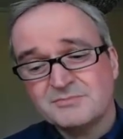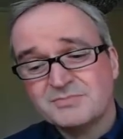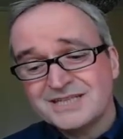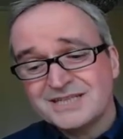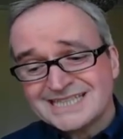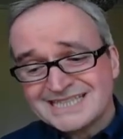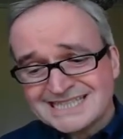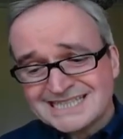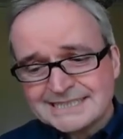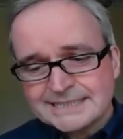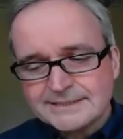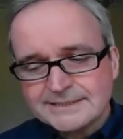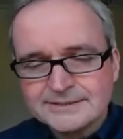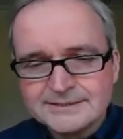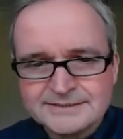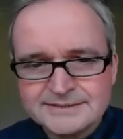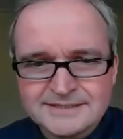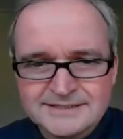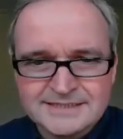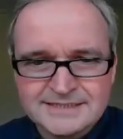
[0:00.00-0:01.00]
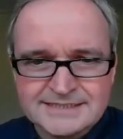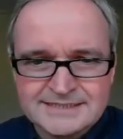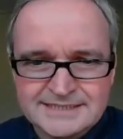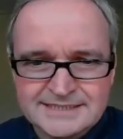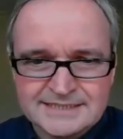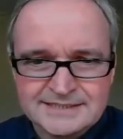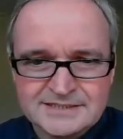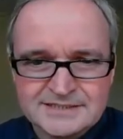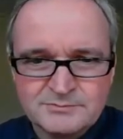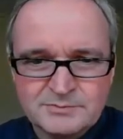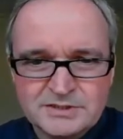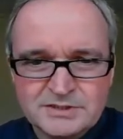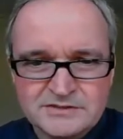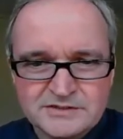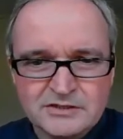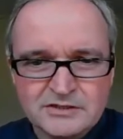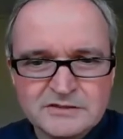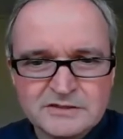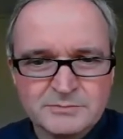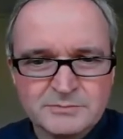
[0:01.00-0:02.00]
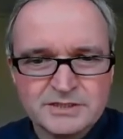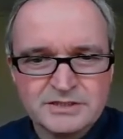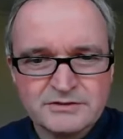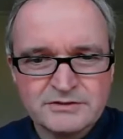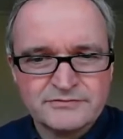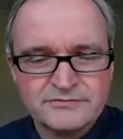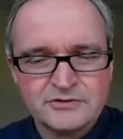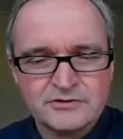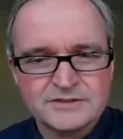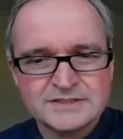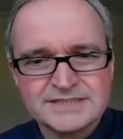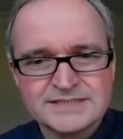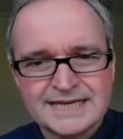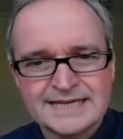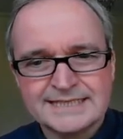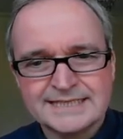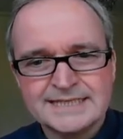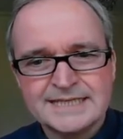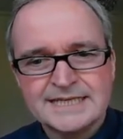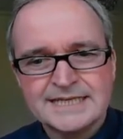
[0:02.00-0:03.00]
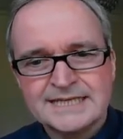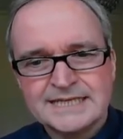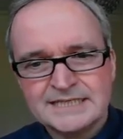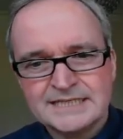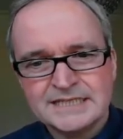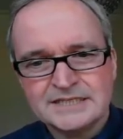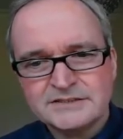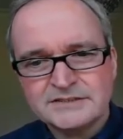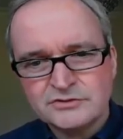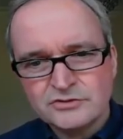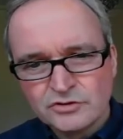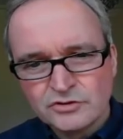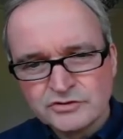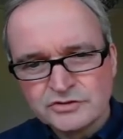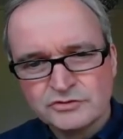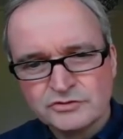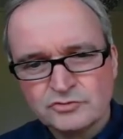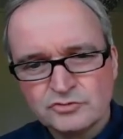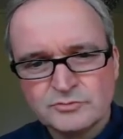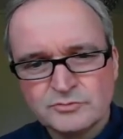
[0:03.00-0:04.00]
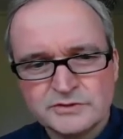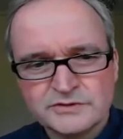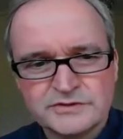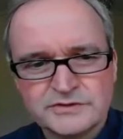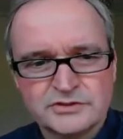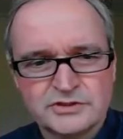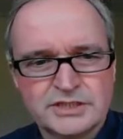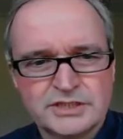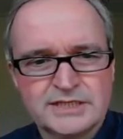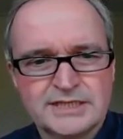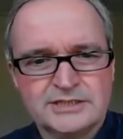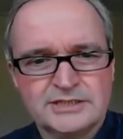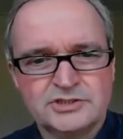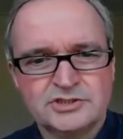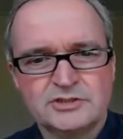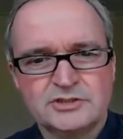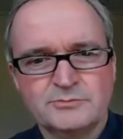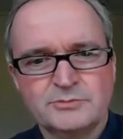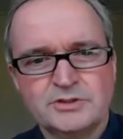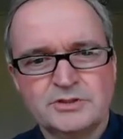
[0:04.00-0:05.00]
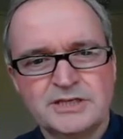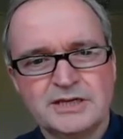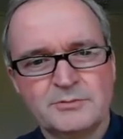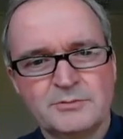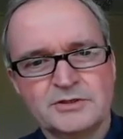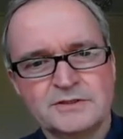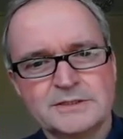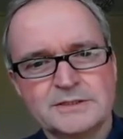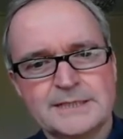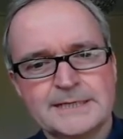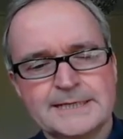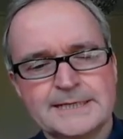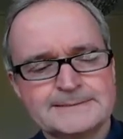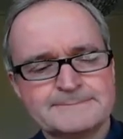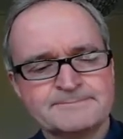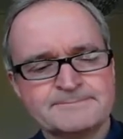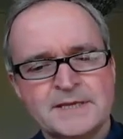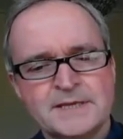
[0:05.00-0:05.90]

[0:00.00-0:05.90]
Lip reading: But it still does exist, because ultimately the Fontan is not a normal circulation, and we'll come on to that.